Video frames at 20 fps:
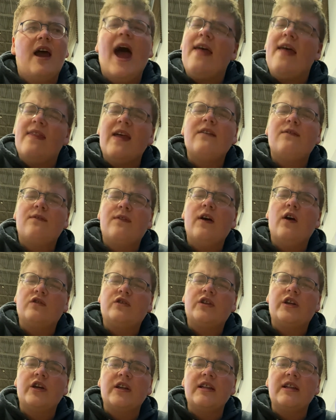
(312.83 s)
and that
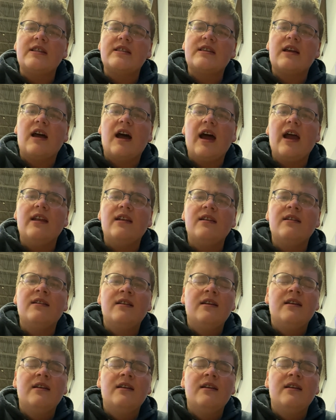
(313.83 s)
felt good inside.